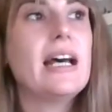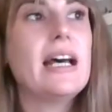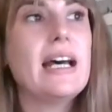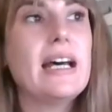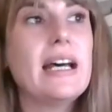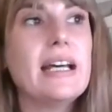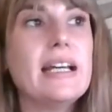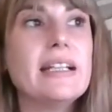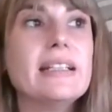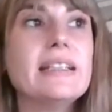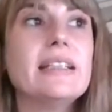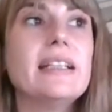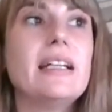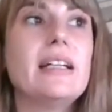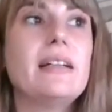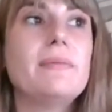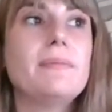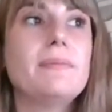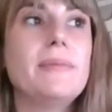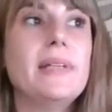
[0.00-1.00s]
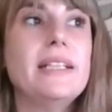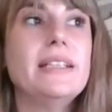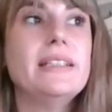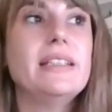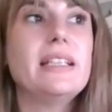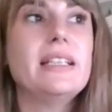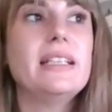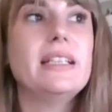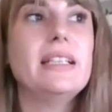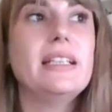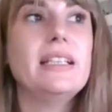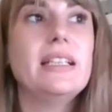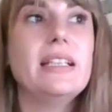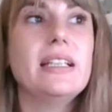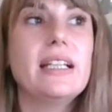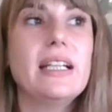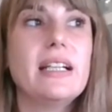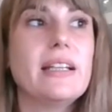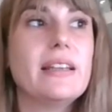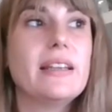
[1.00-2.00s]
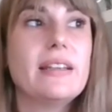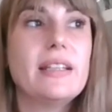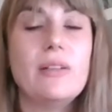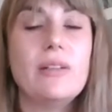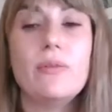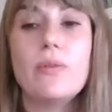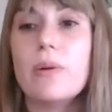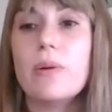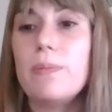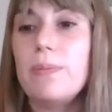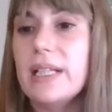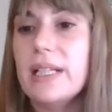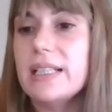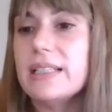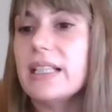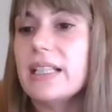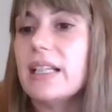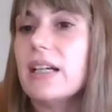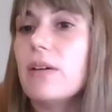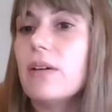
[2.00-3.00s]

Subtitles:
And a mentally healthy workplace